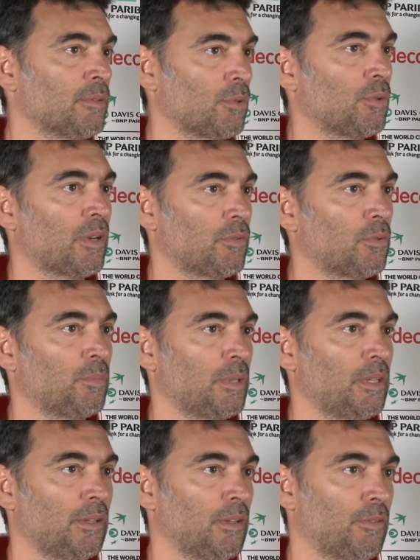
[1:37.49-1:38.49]
so you have to
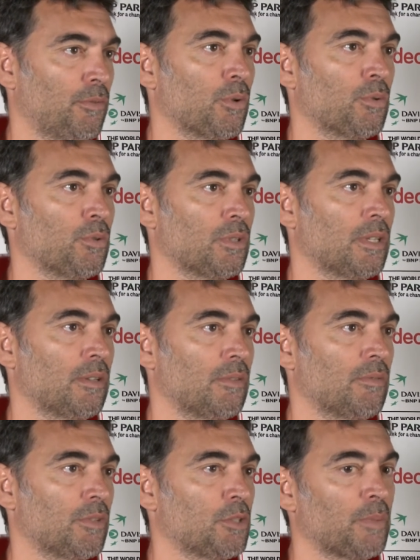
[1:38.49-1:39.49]
be focused
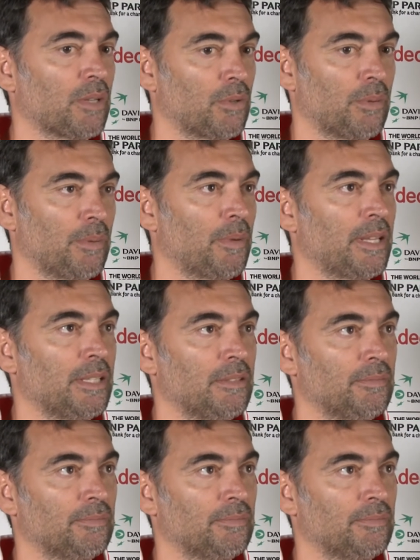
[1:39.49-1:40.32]
and respect for everybody.